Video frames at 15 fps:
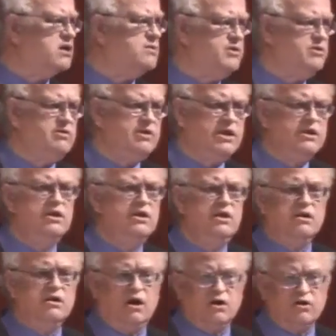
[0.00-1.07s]
computing,
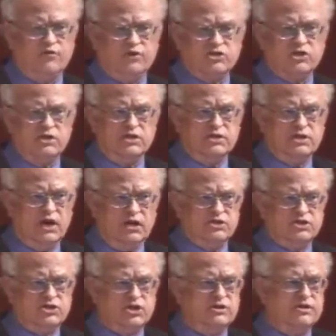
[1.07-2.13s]
artificial
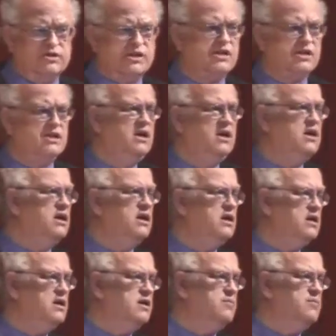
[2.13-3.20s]
intelligence,
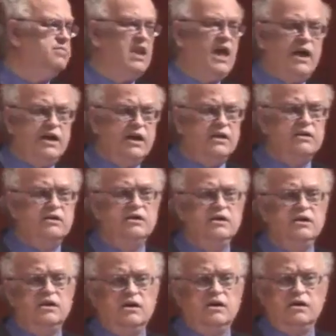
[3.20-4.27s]
uh, planning,
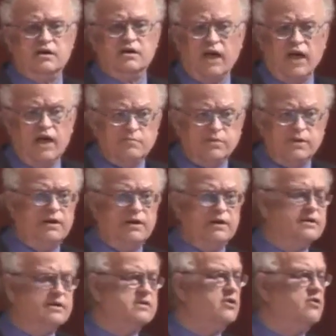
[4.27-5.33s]
uh, game
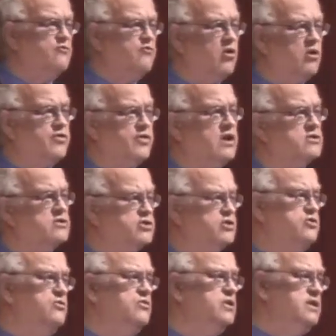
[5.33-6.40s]
playing, and so forth, there
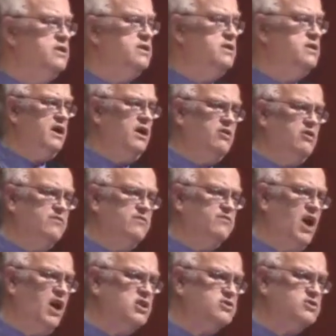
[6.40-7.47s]
too, in area of
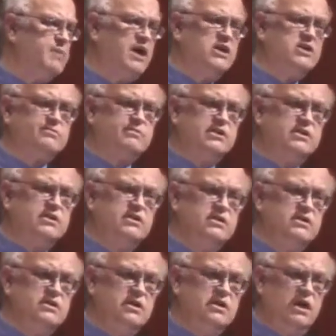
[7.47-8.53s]
knowledge management
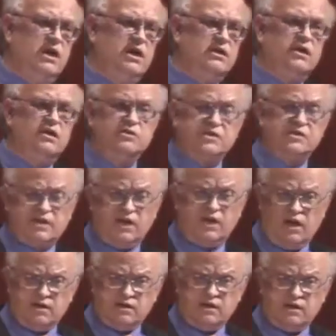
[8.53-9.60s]
and
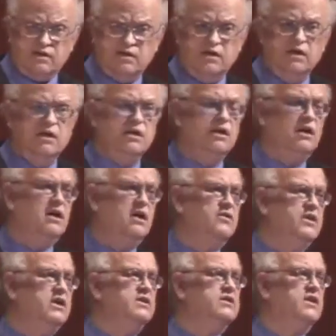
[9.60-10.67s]
understanding, uh,
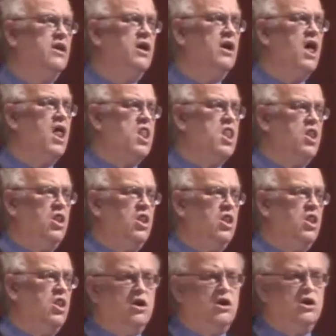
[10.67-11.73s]
these are
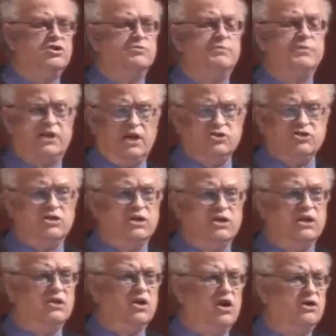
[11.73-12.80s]
large, potentially
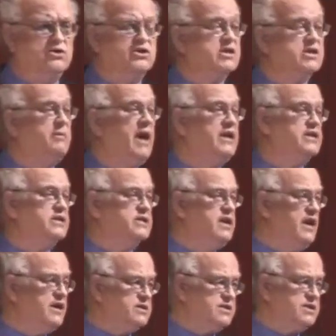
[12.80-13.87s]
large semantic
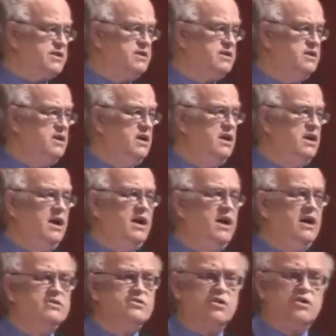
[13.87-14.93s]
nets
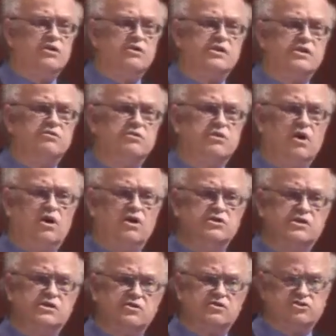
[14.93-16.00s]
and also large
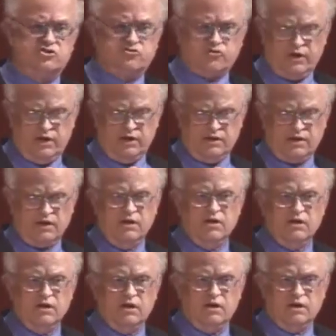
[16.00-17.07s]
search trees
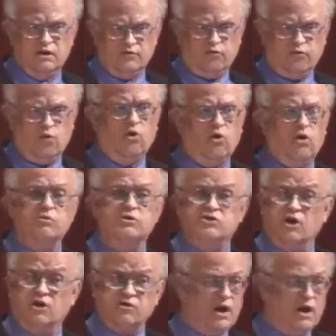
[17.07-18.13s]
uh, for which
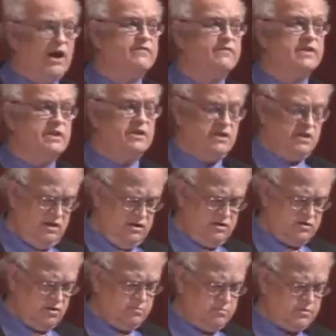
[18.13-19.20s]
are graphs in
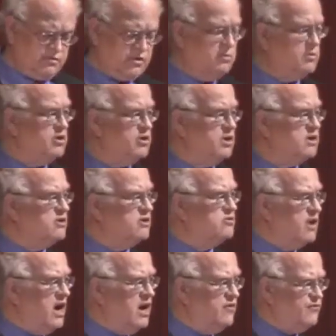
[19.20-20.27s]
terms of computing. So
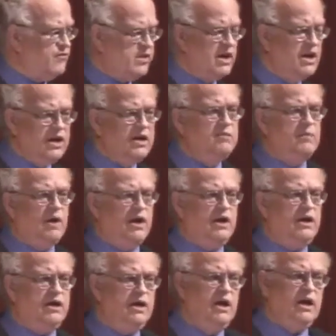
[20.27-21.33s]
graphs, in
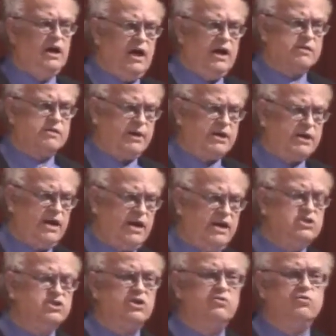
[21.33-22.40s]
my
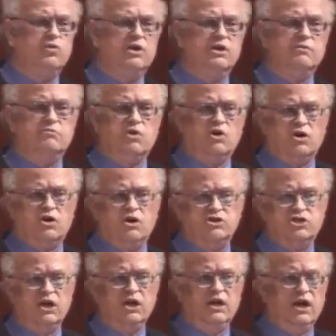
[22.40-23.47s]
expectation, will
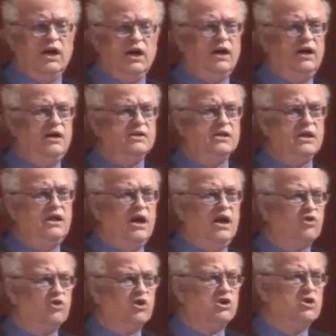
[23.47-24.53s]
emerge as an
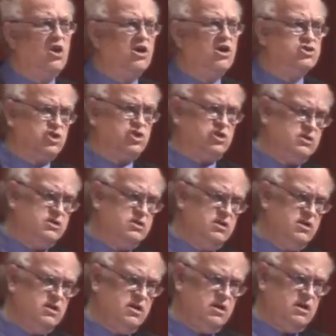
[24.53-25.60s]
ever larger,
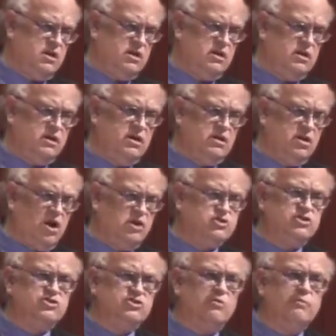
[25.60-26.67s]
uh, a
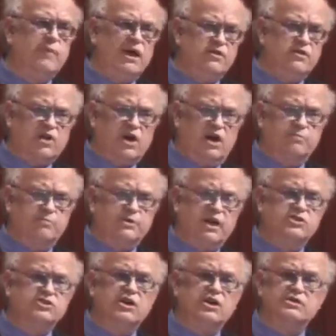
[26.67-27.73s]
larger domain of
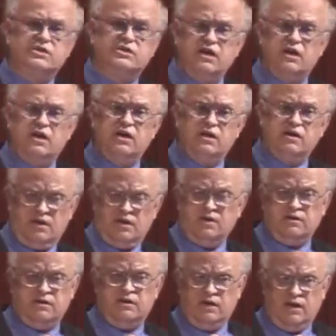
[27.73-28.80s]
computation until, uh,
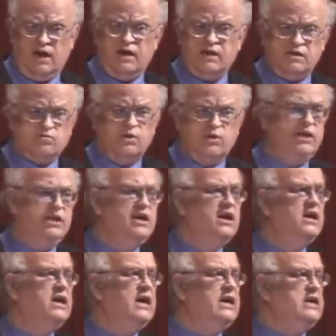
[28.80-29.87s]
uh, as we
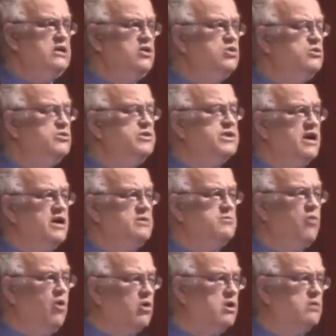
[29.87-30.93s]
use
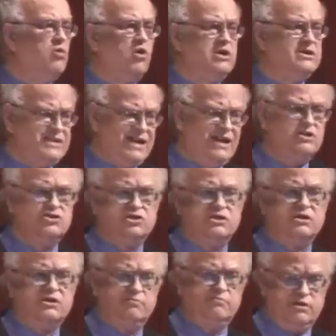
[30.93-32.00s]
more and more
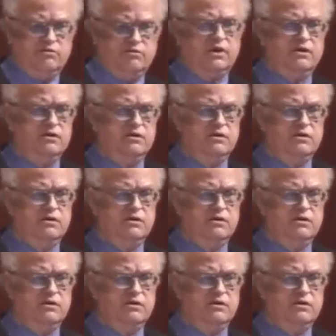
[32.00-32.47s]
intelligent computing.